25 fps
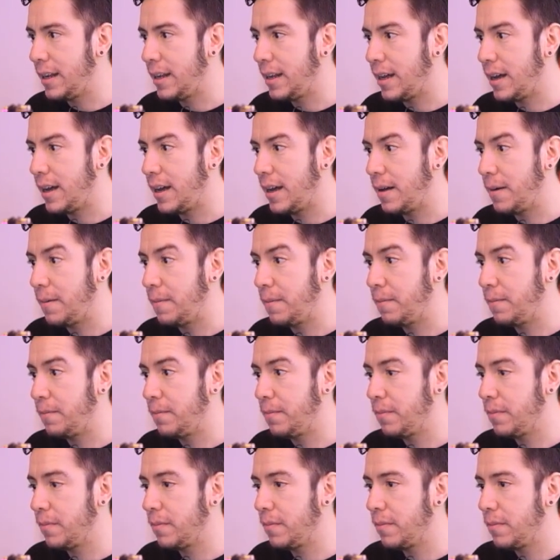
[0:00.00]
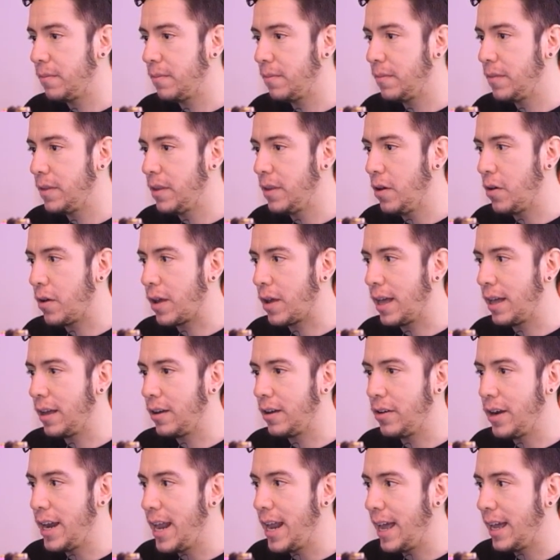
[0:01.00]
and you
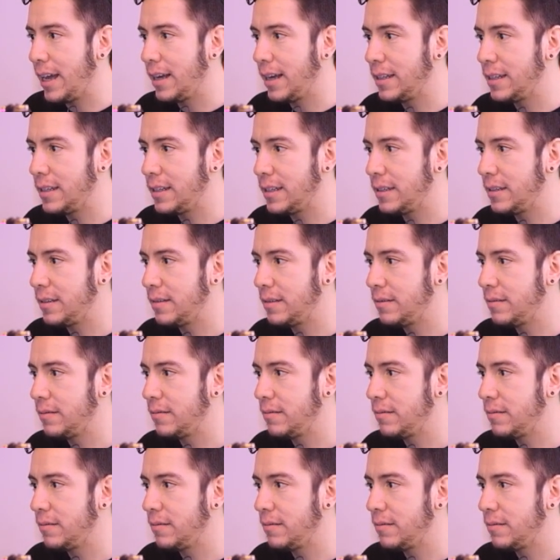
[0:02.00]
can connect.